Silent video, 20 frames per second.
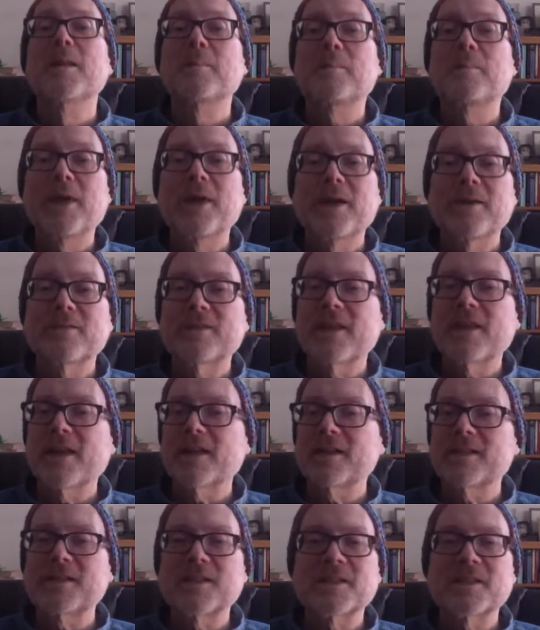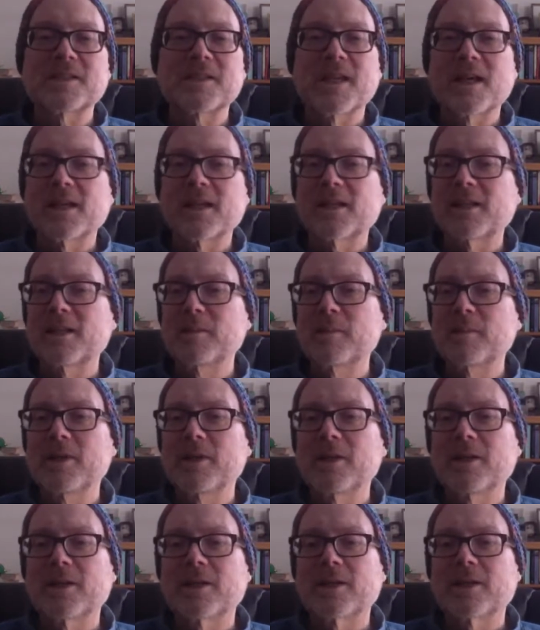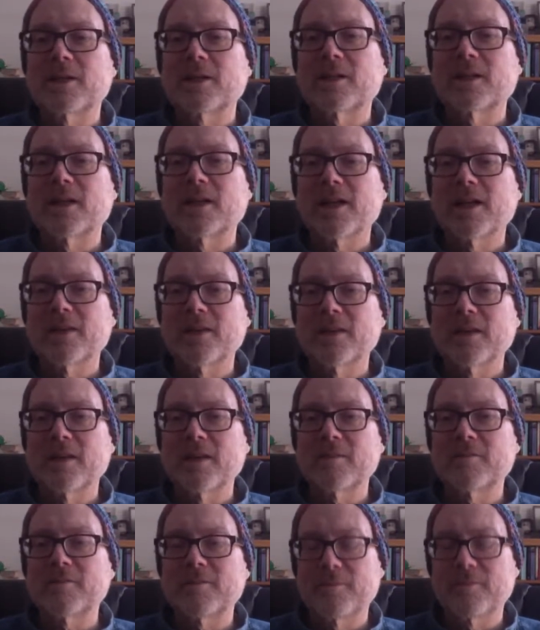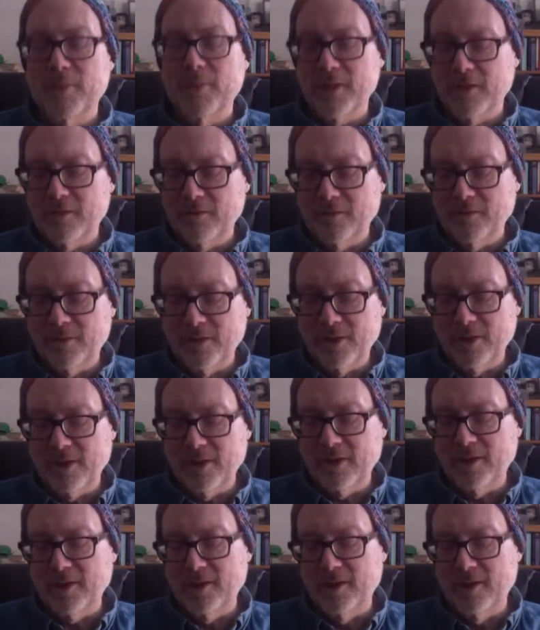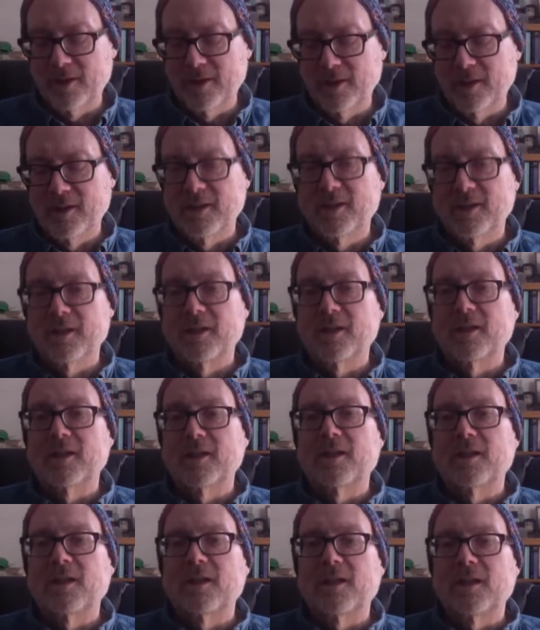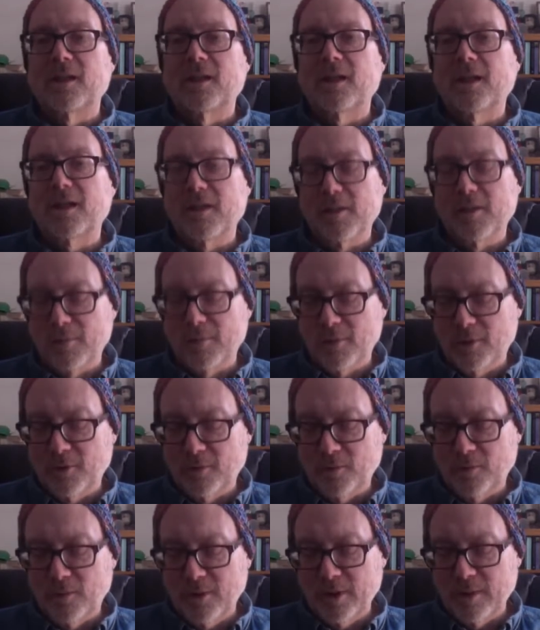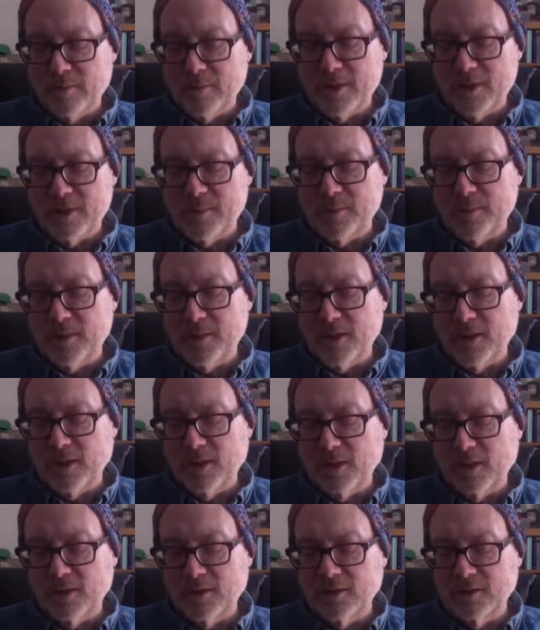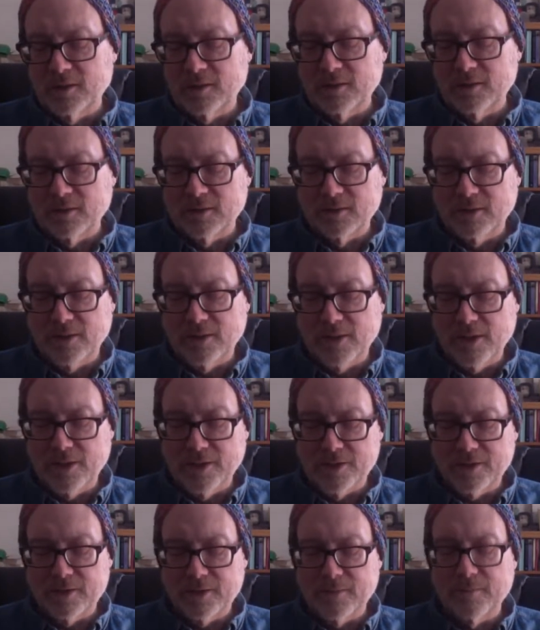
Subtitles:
Beth, that is exactly me. I think I'm being funny when I'm just being not.